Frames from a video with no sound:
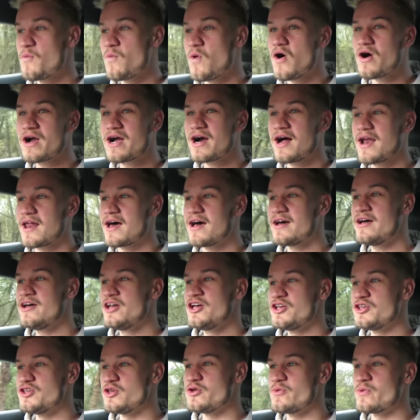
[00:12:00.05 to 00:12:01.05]
what colour
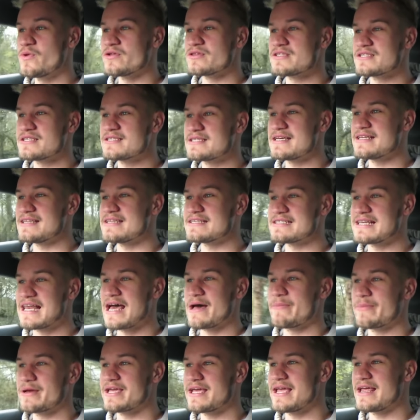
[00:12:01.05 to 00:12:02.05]
you want to see this
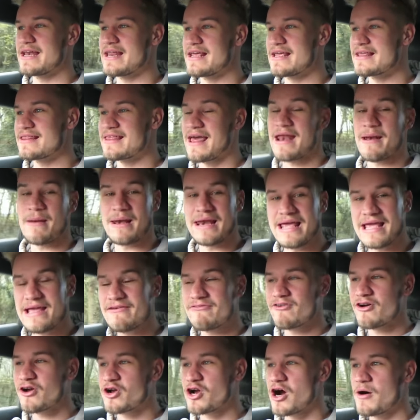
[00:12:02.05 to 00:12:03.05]
Lamborghini, then
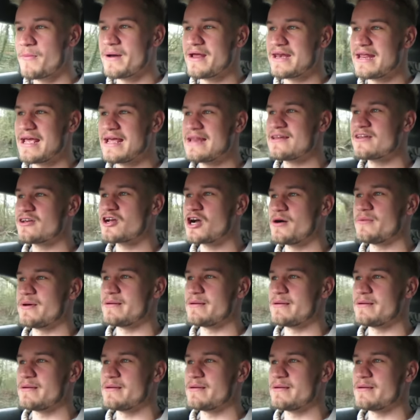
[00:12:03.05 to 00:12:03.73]
leave a comment in the